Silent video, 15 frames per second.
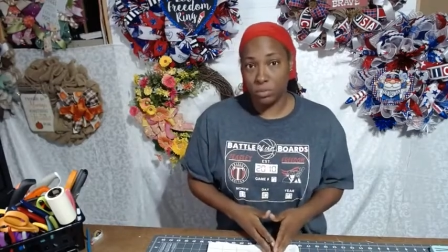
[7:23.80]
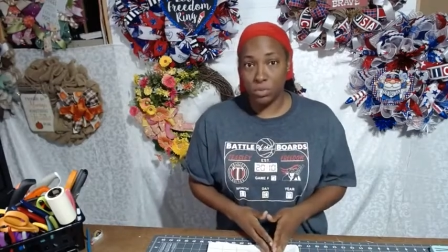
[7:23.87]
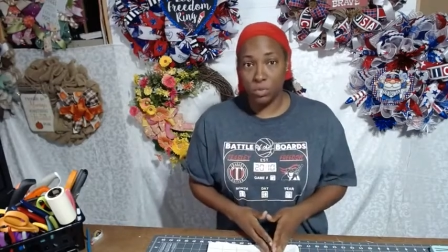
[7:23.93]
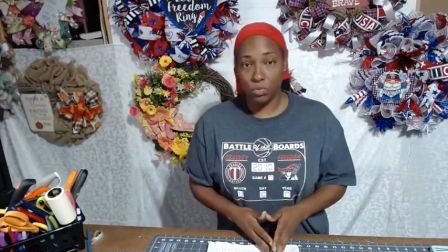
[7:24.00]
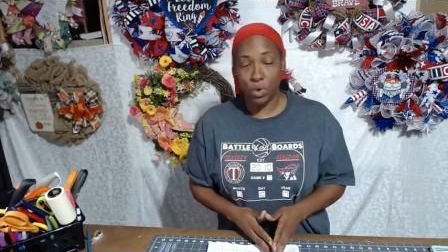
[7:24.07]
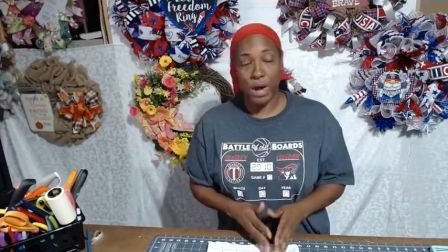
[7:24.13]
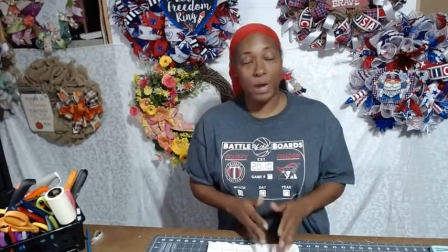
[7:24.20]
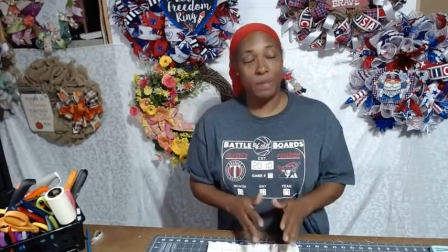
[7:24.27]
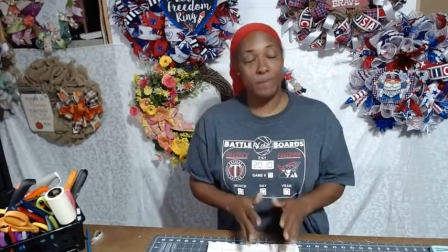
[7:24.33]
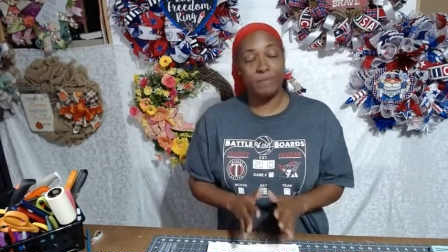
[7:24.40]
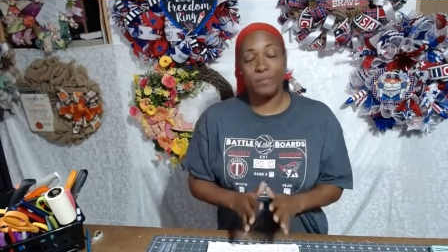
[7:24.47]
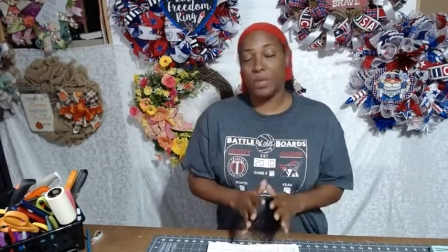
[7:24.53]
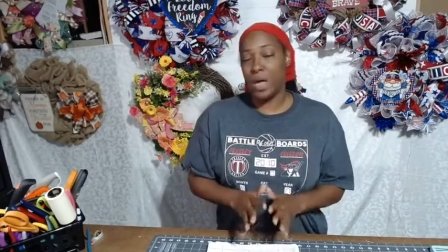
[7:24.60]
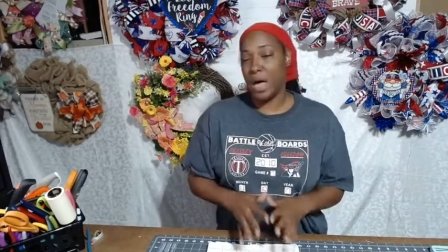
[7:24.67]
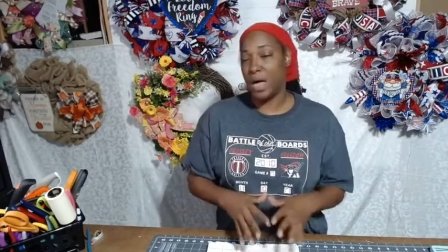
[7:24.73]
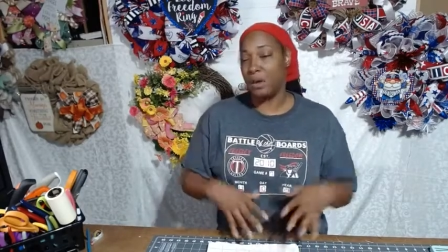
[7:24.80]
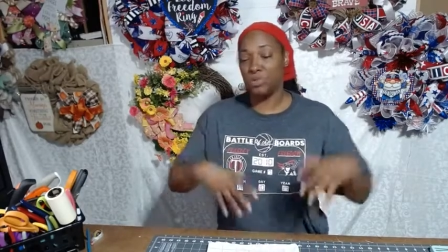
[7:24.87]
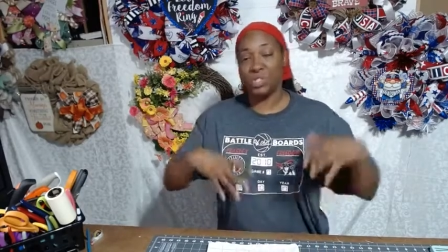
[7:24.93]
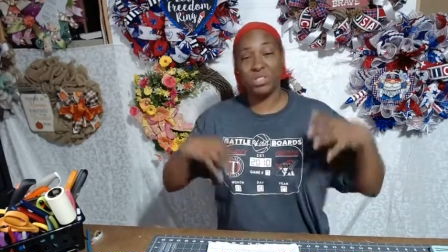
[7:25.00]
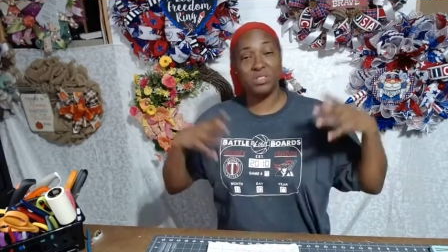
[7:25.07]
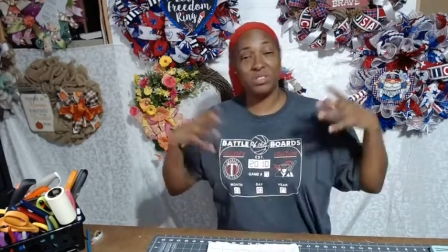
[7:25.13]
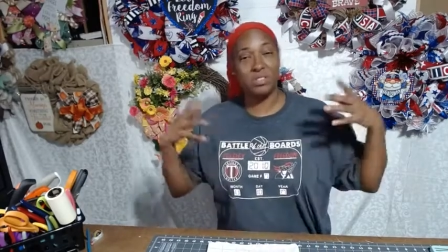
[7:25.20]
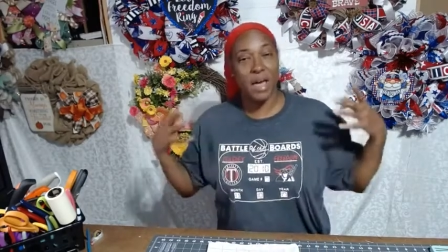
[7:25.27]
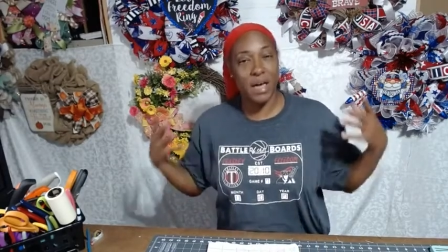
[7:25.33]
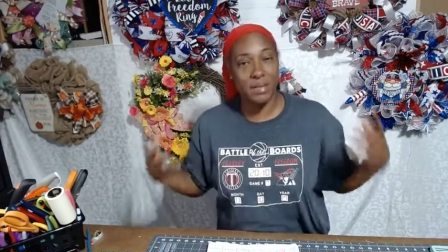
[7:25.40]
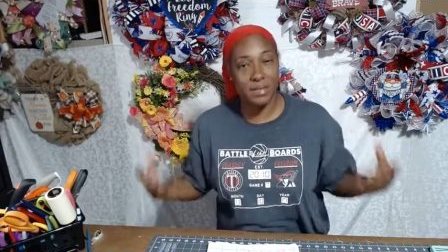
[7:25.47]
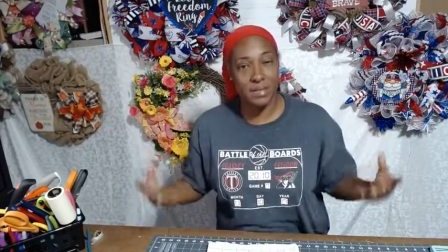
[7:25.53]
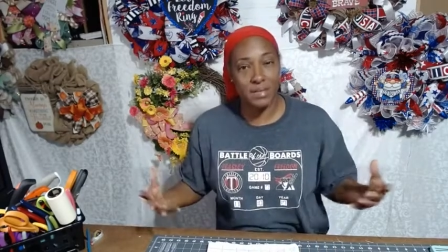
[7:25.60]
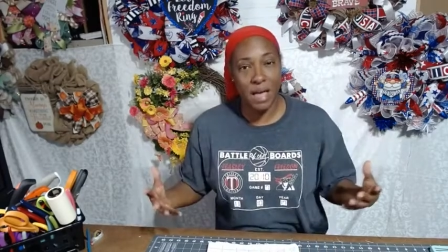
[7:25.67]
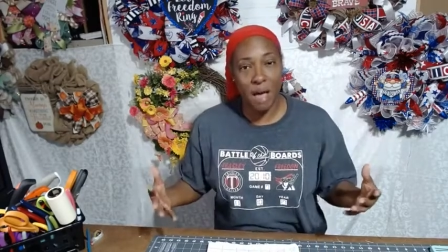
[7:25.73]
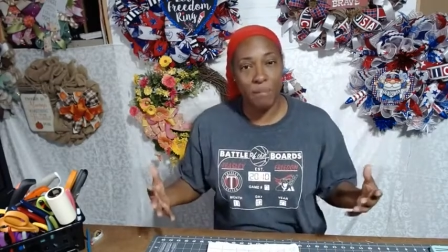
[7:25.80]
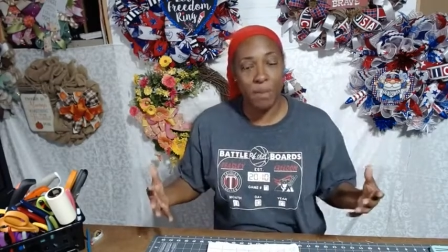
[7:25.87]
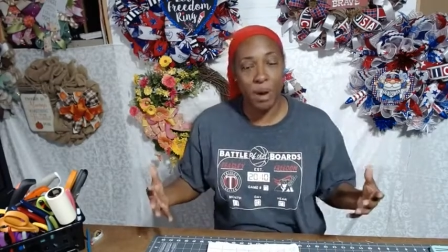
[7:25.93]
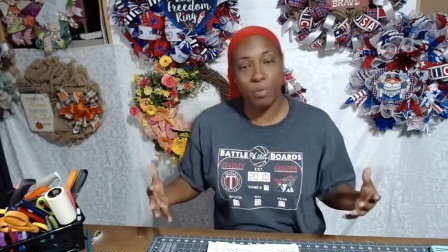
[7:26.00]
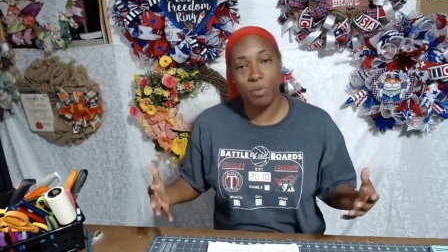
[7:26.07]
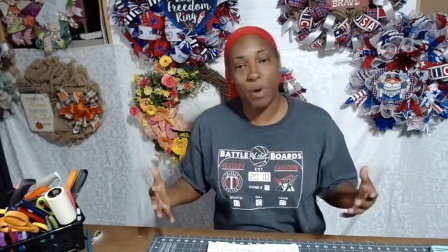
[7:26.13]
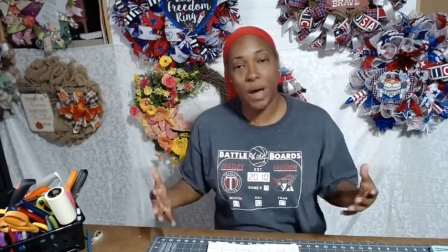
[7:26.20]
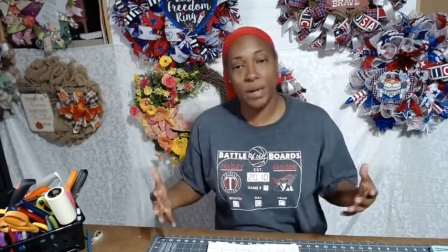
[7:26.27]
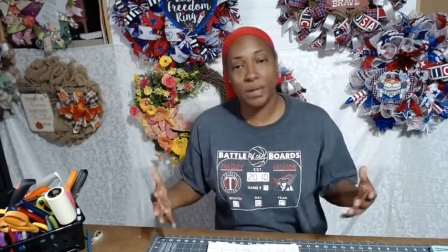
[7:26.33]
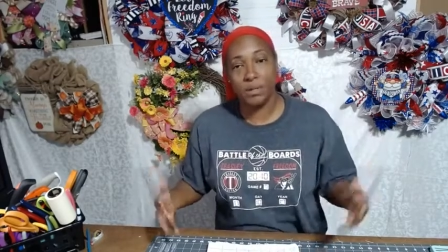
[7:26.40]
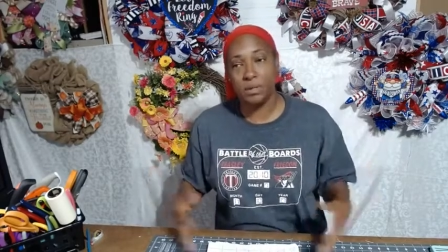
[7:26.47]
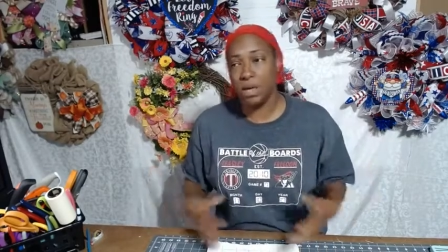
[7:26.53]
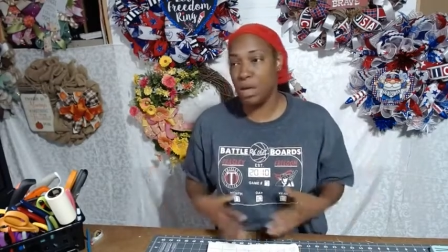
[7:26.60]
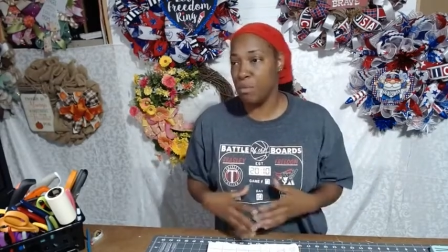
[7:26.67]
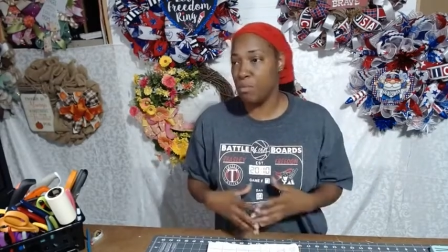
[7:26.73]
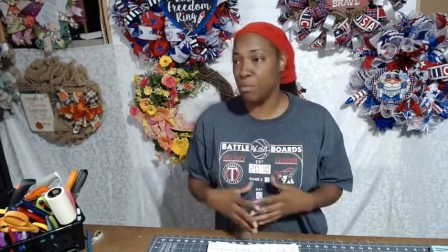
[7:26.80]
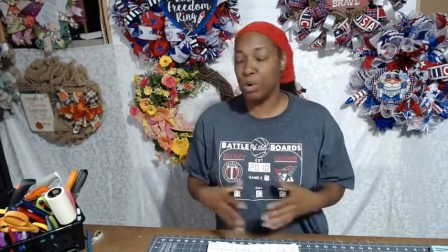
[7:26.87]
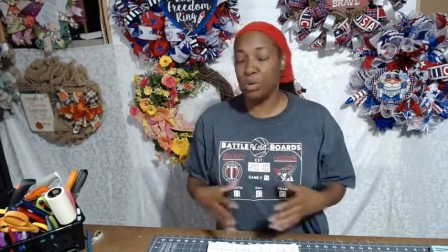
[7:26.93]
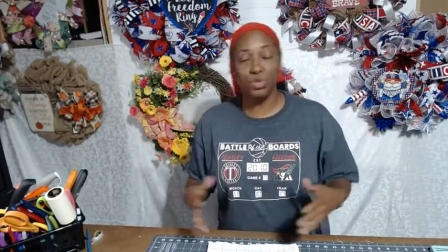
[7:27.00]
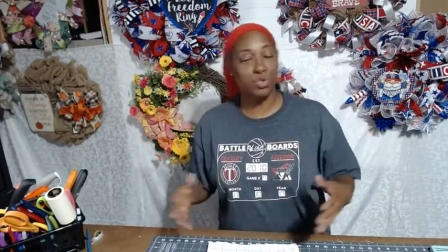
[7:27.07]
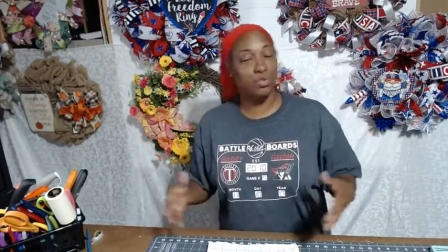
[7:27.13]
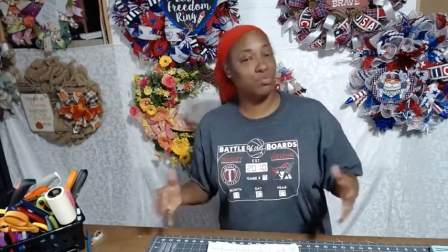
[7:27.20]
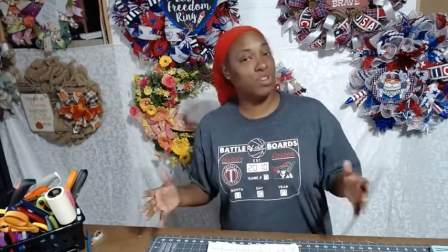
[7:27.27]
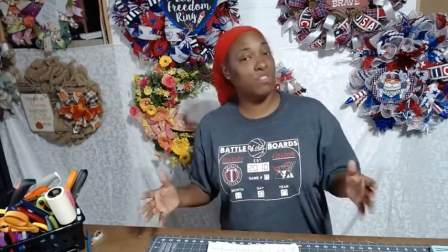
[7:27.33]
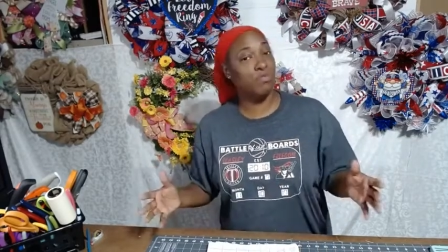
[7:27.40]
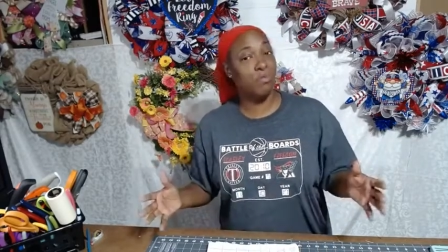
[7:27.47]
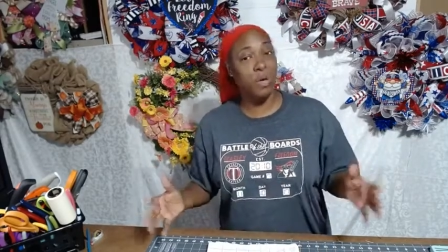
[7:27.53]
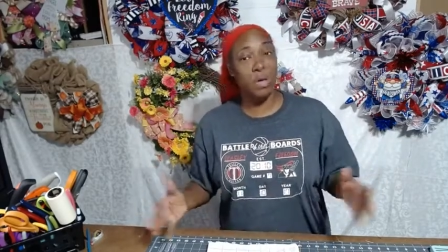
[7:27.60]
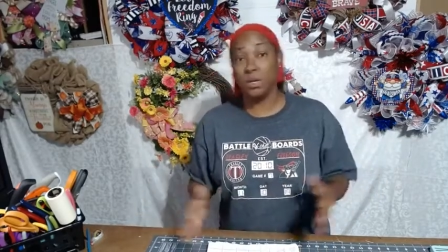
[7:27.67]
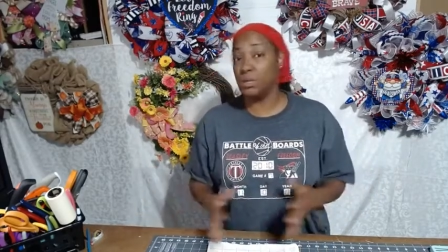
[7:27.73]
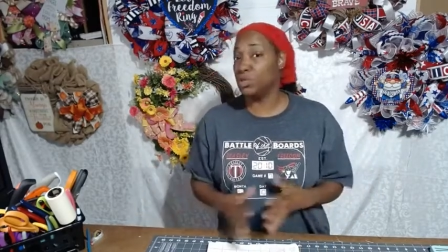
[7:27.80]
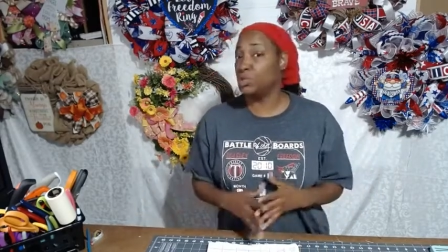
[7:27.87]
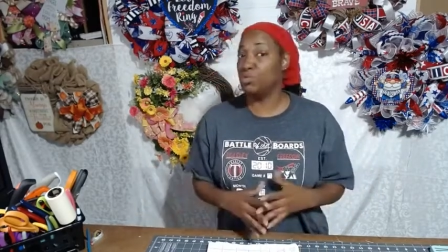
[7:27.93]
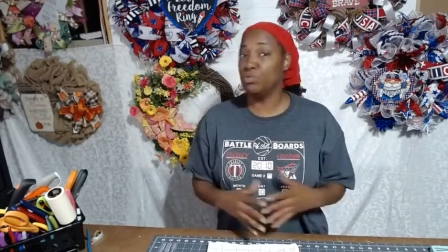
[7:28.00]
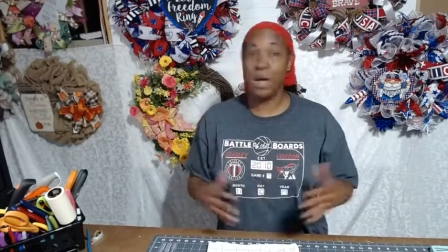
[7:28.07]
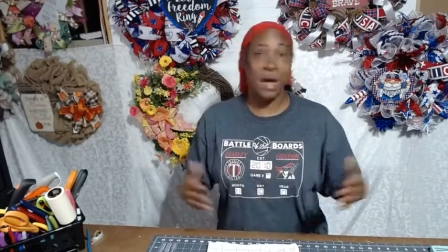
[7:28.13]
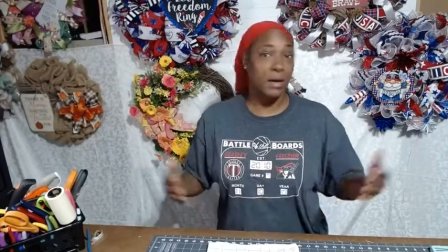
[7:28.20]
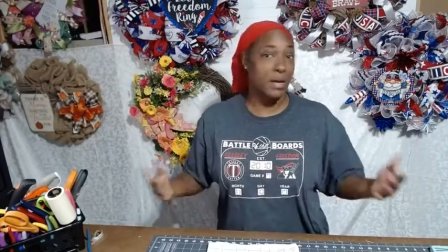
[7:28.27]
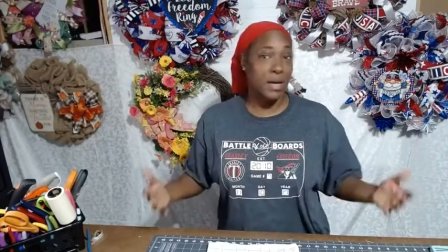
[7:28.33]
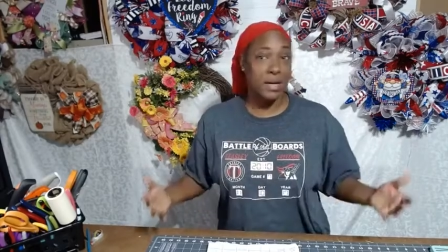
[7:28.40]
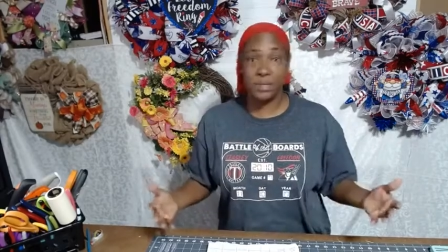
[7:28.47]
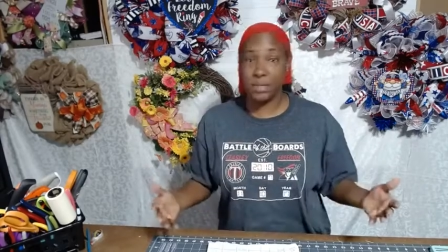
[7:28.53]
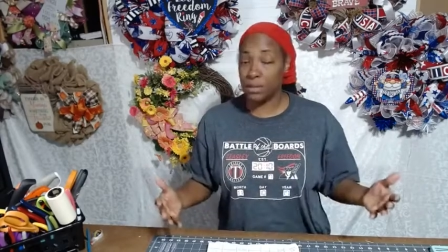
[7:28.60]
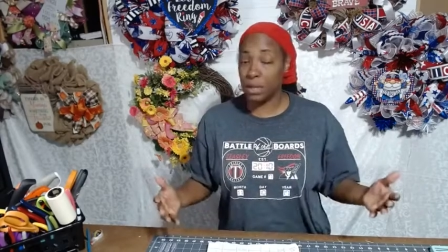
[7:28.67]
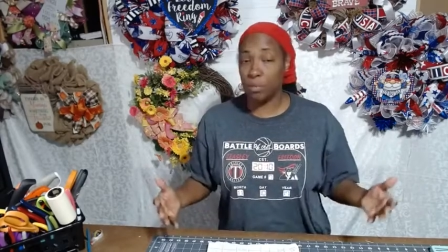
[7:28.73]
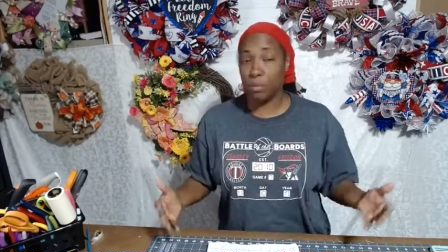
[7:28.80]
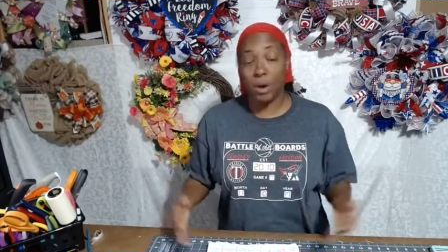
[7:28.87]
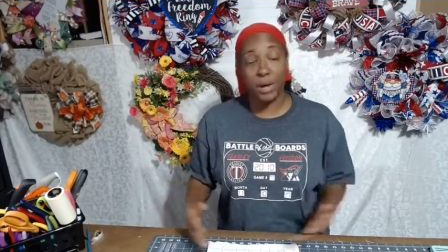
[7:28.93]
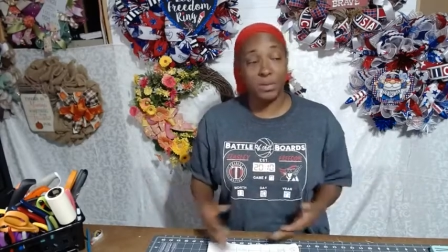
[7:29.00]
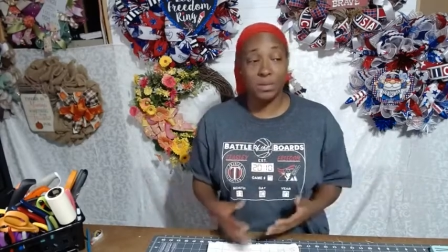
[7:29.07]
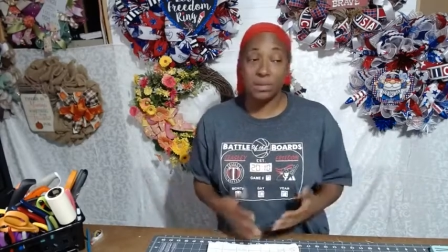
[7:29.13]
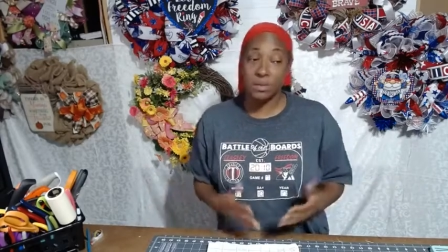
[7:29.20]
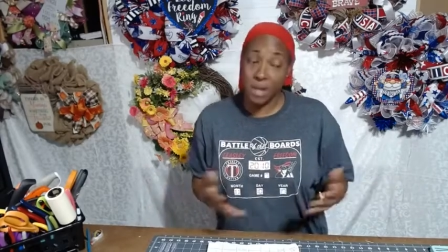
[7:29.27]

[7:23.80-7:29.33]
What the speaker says: right? I don't just guess at my price, and most reef makers do not guess at their price.